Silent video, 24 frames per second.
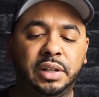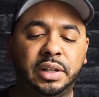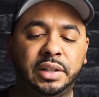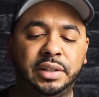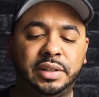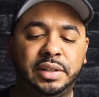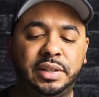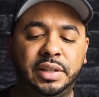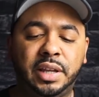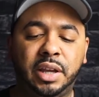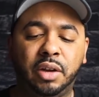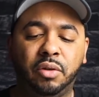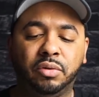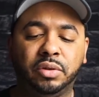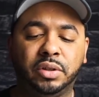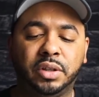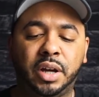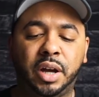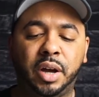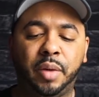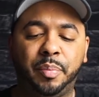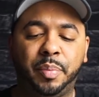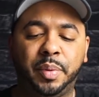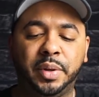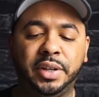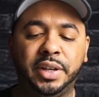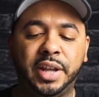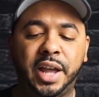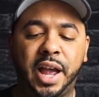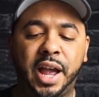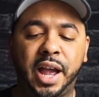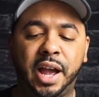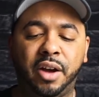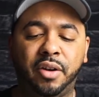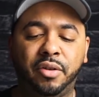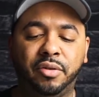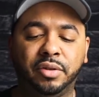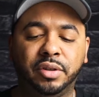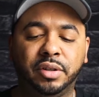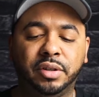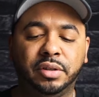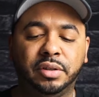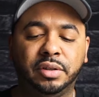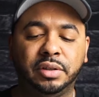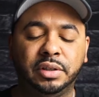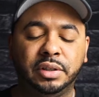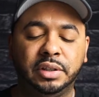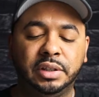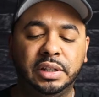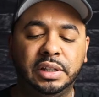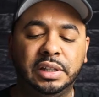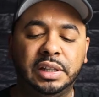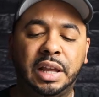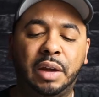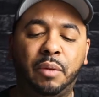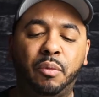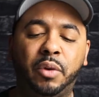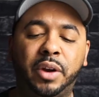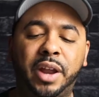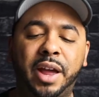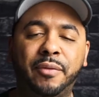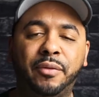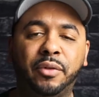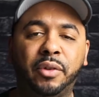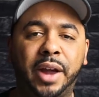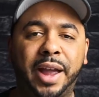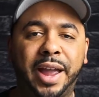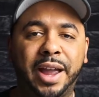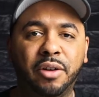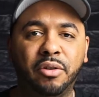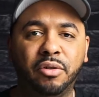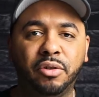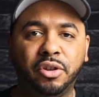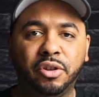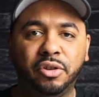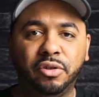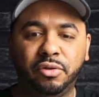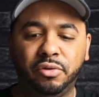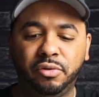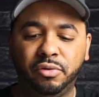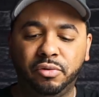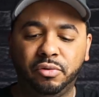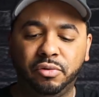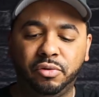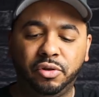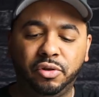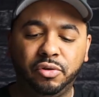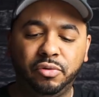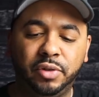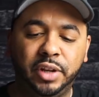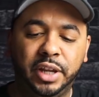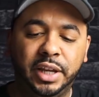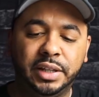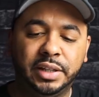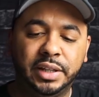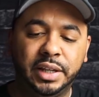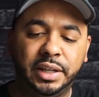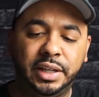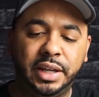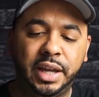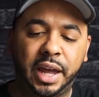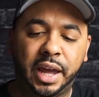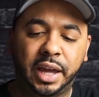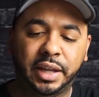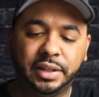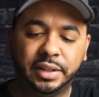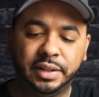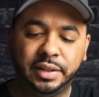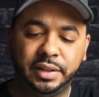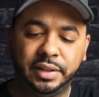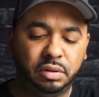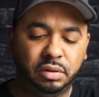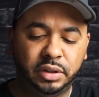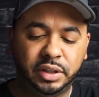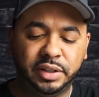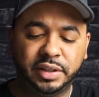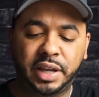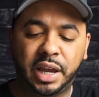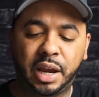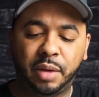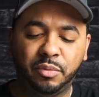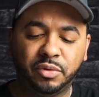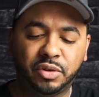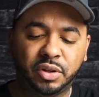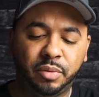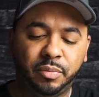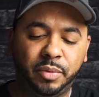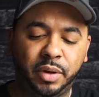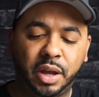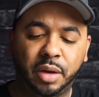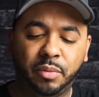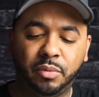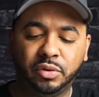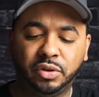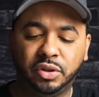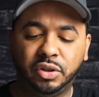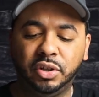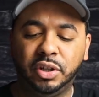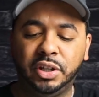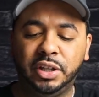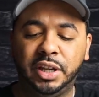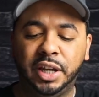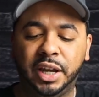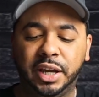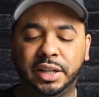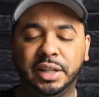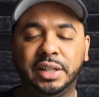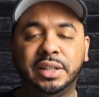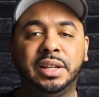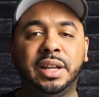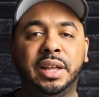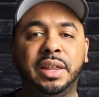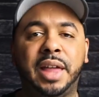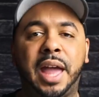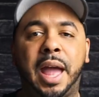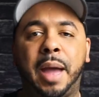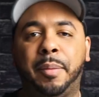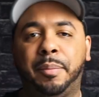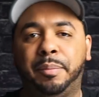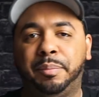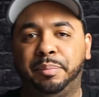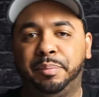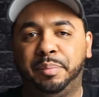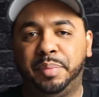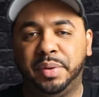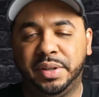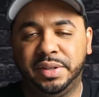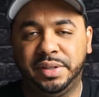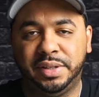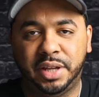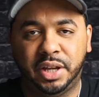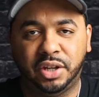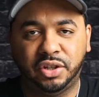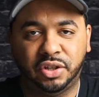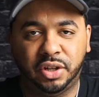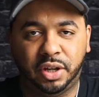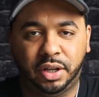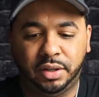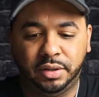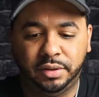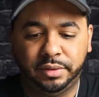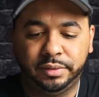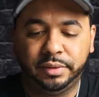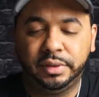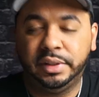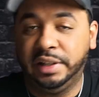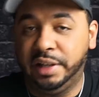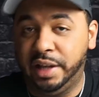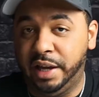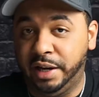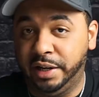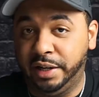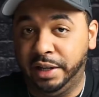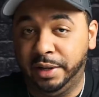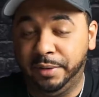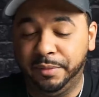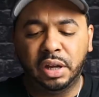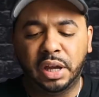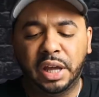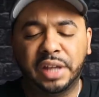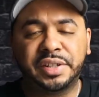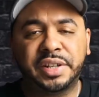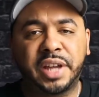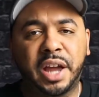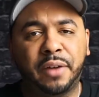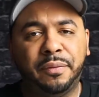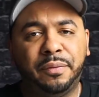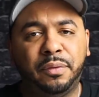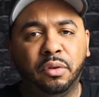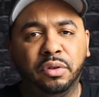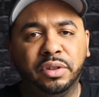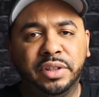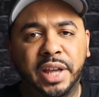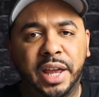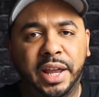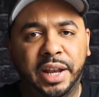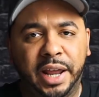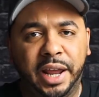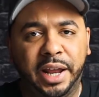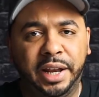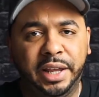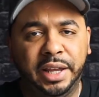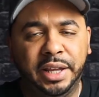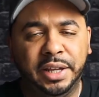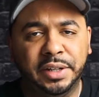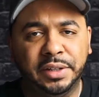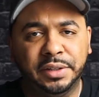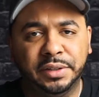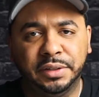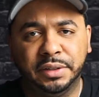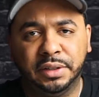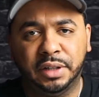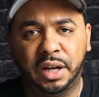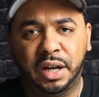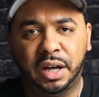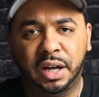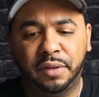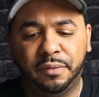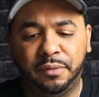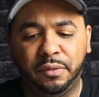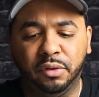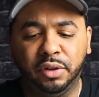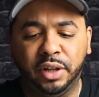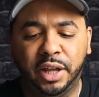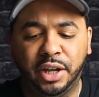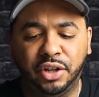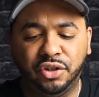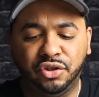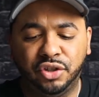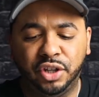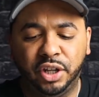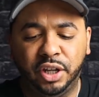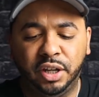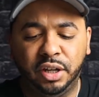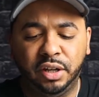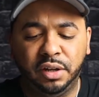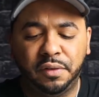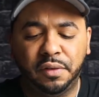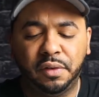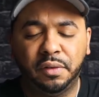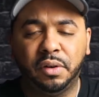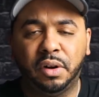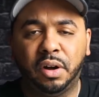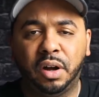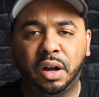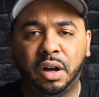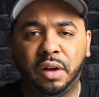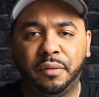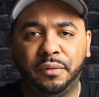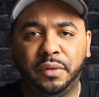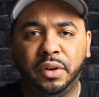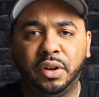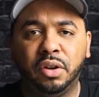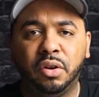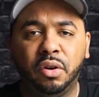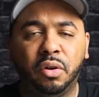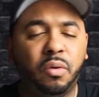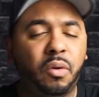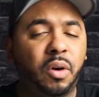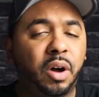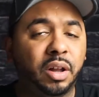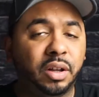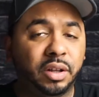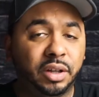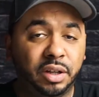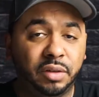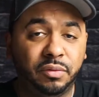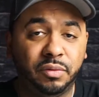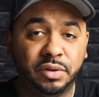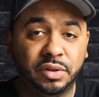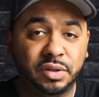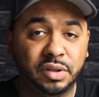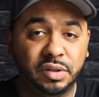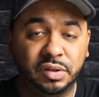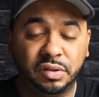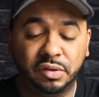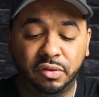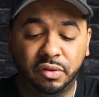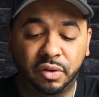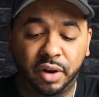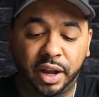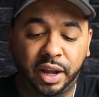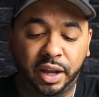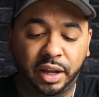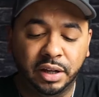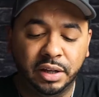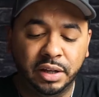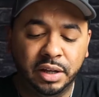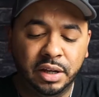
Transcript: tilt up and down, like whatever angle you, you need to get. This camera's gonna be able to get into that position. Giggity. It's got full 1080, uh, full HD uh, video quality, which is great.